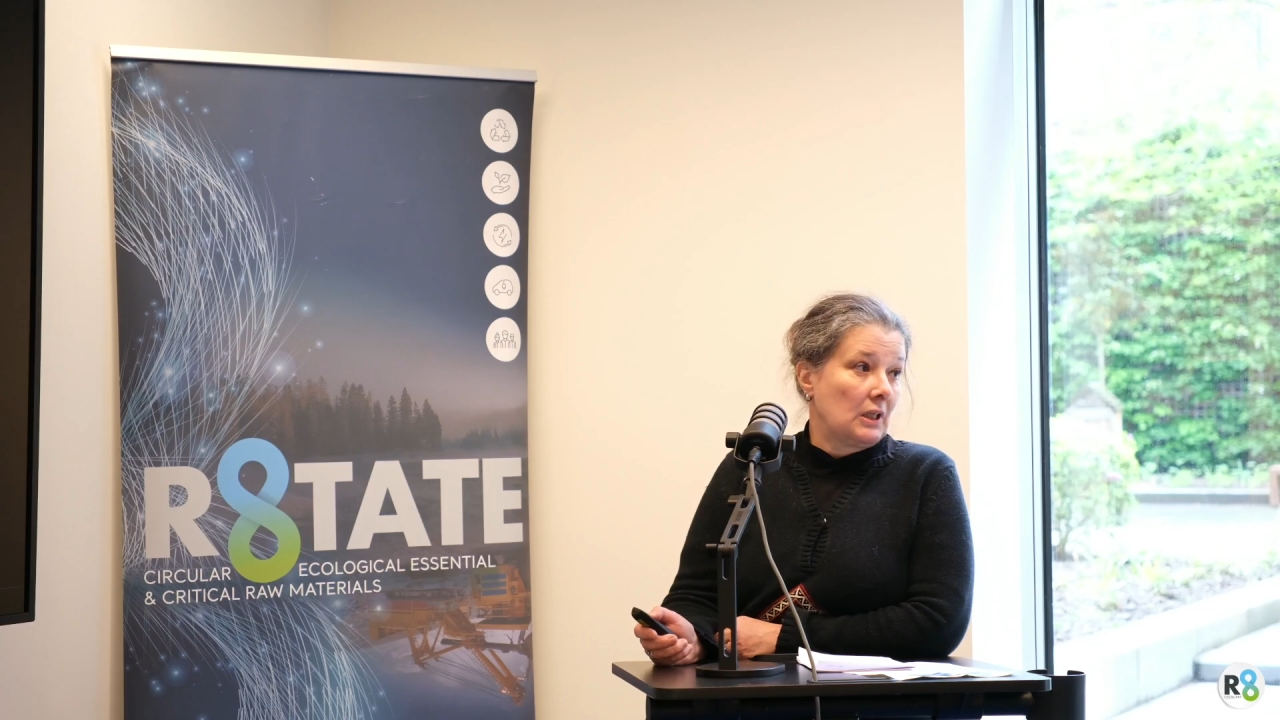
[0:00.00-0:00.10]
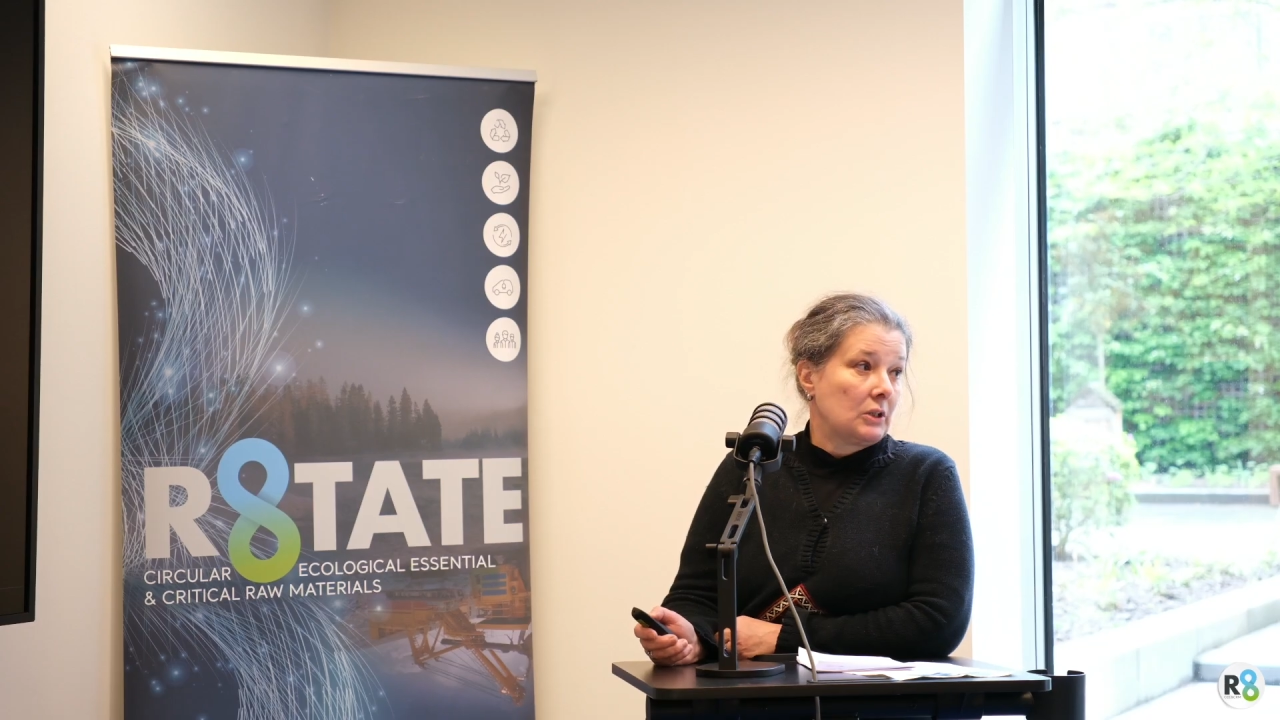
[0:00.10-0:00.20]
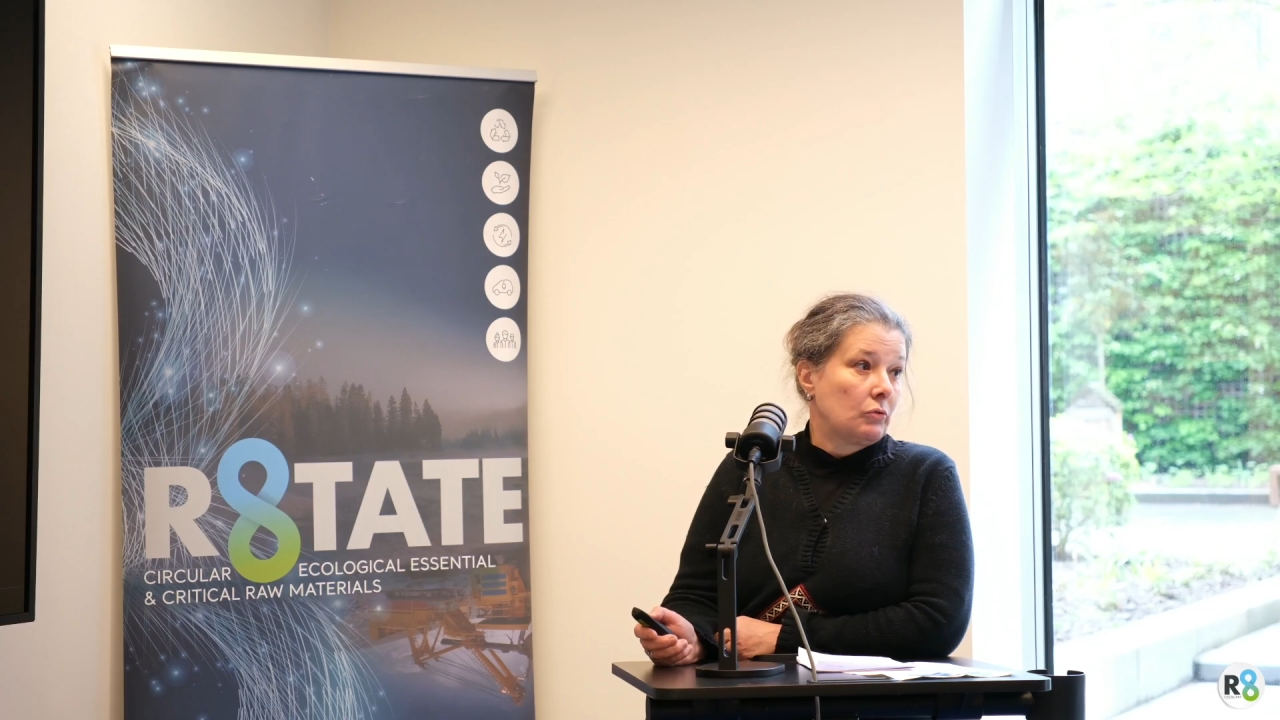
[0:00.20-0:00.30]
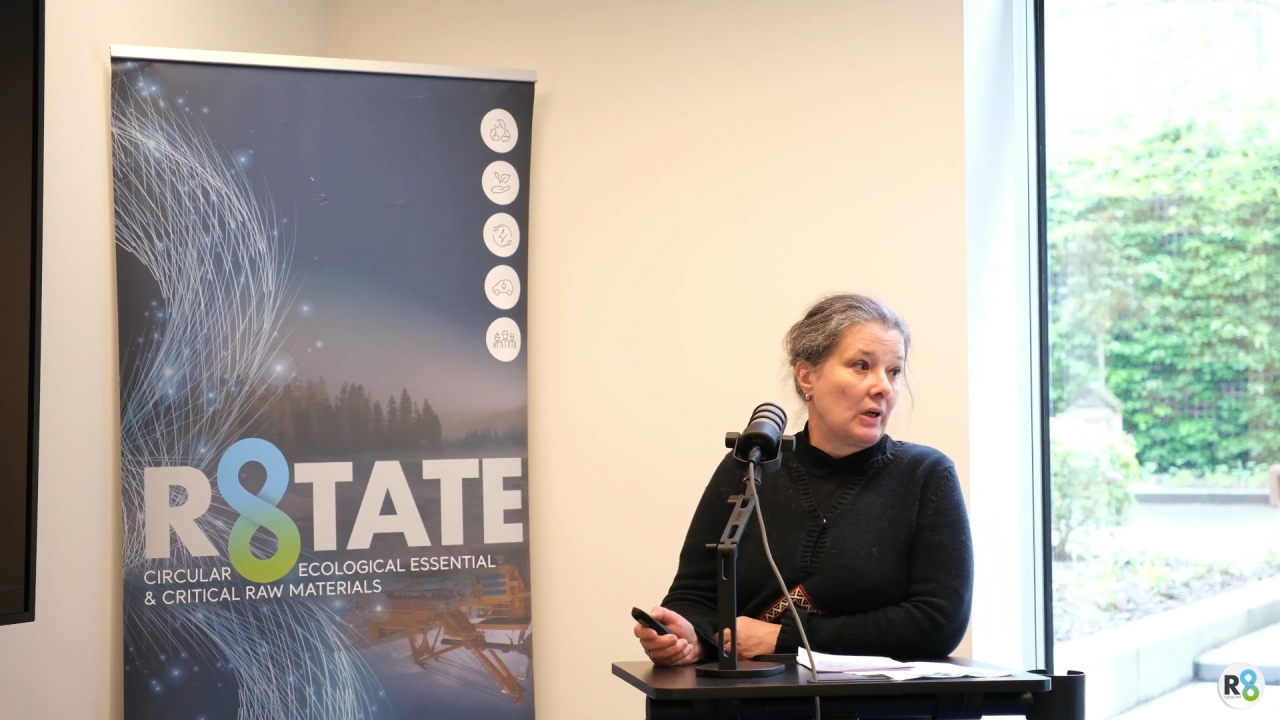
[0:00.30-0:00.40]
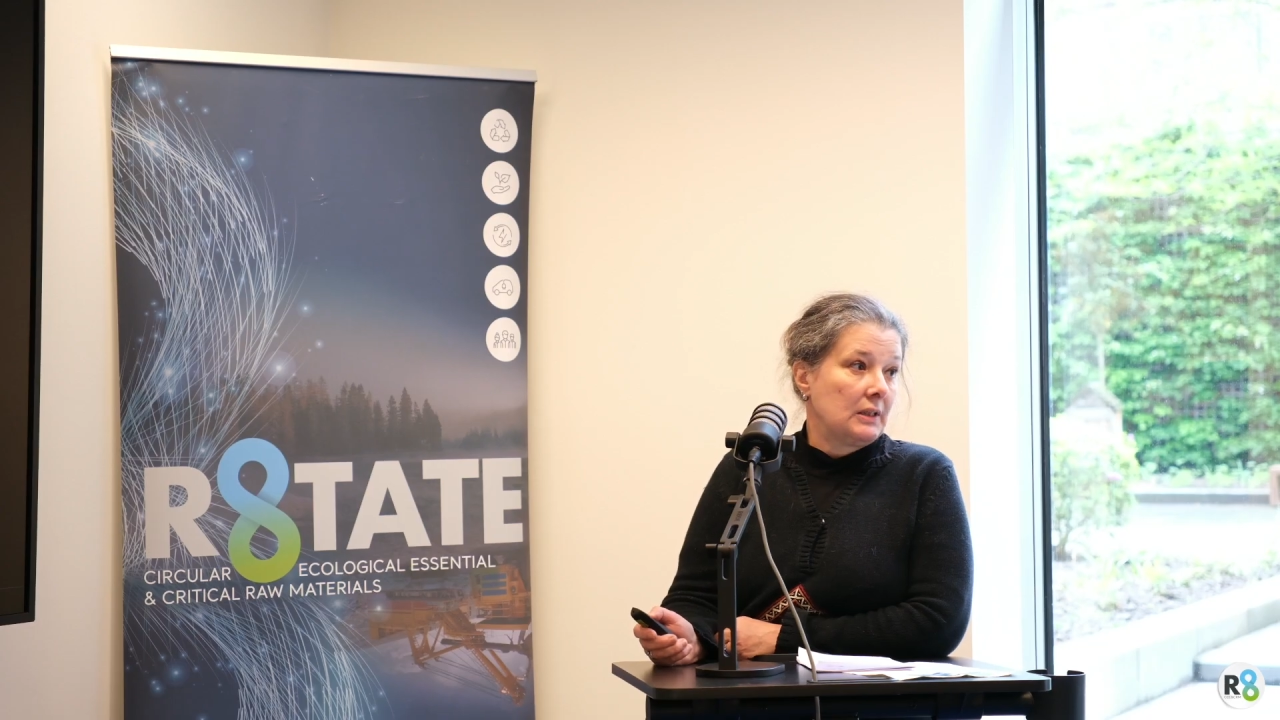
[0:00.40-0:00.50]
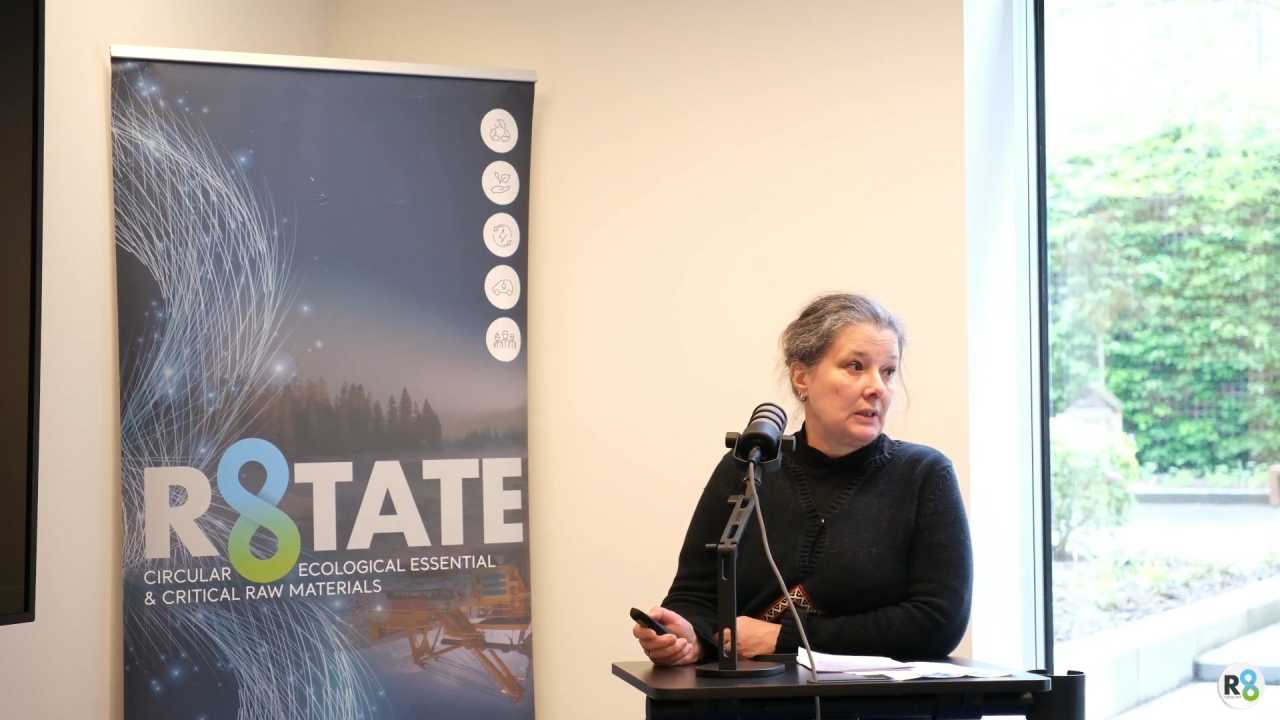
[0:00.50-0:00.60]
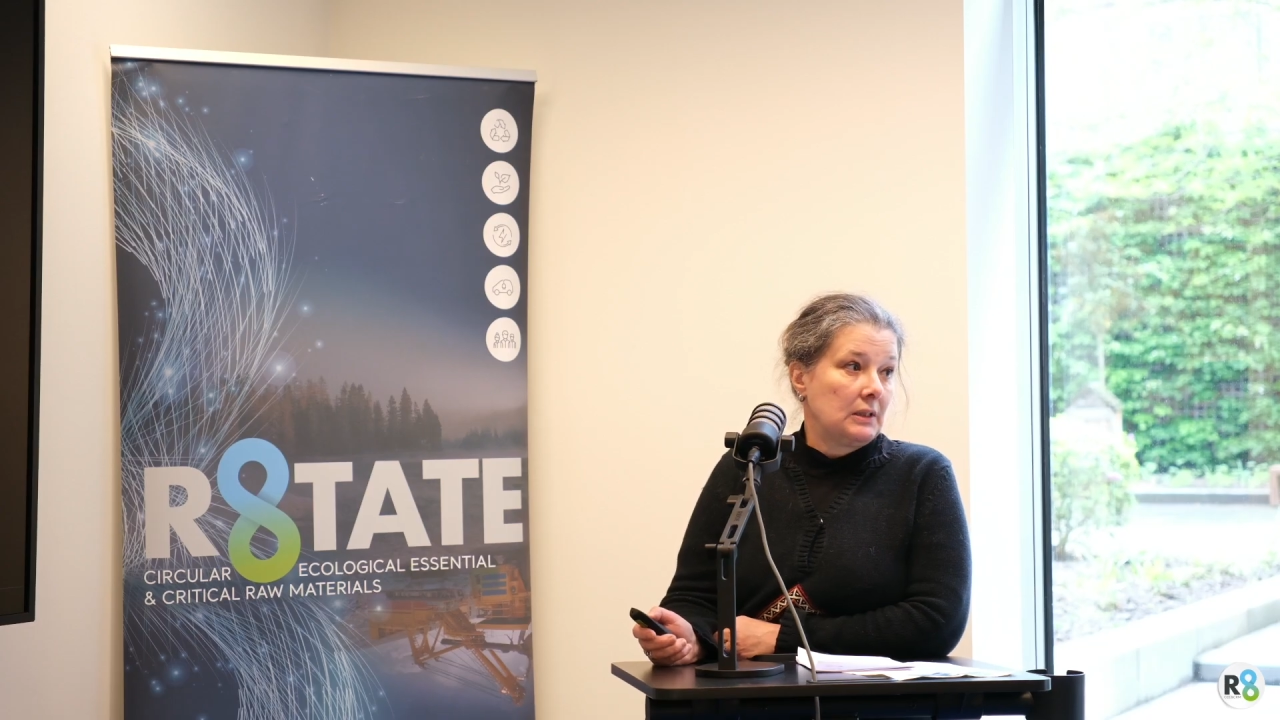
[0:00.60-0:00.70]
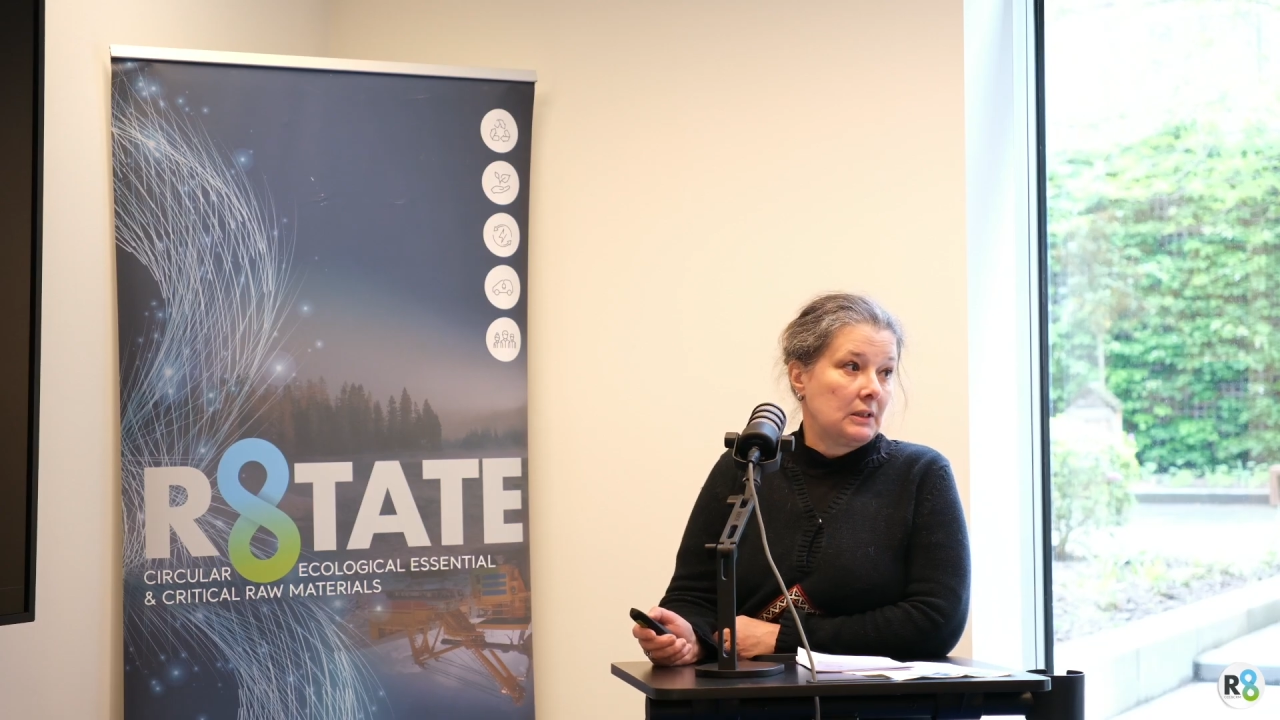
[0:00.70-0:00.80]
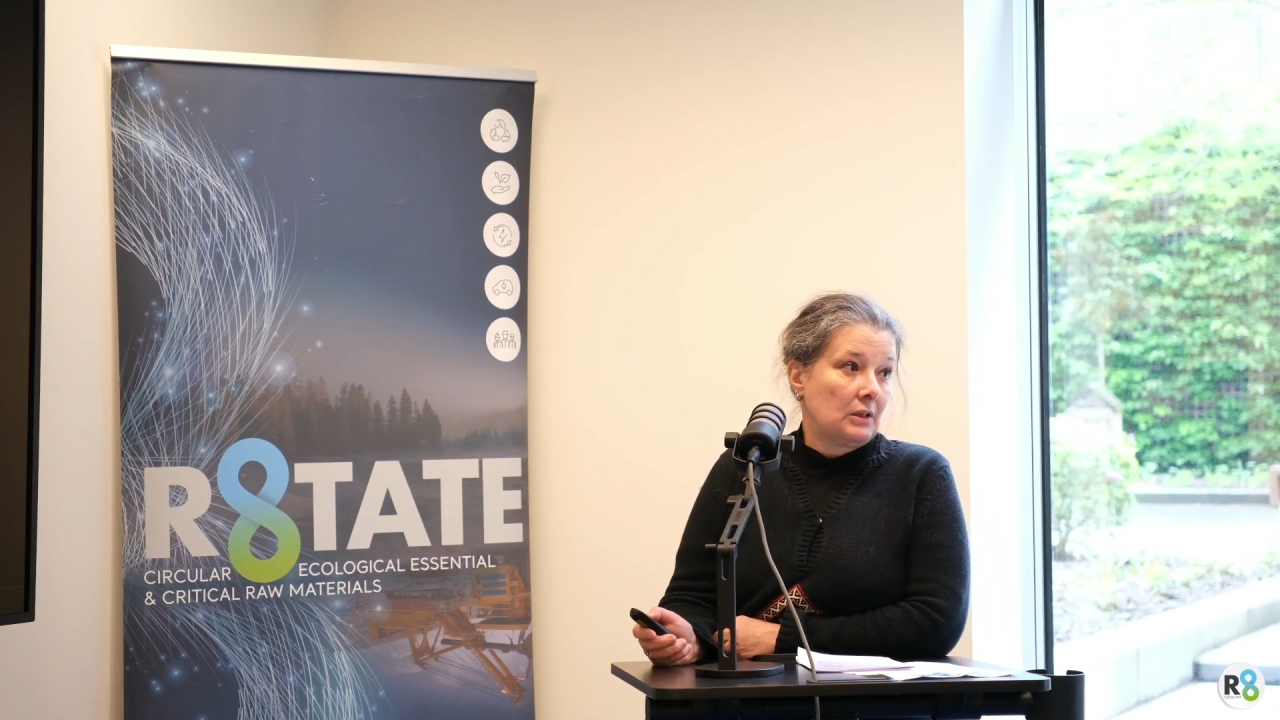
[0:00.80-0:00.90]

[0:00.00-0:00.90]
extracted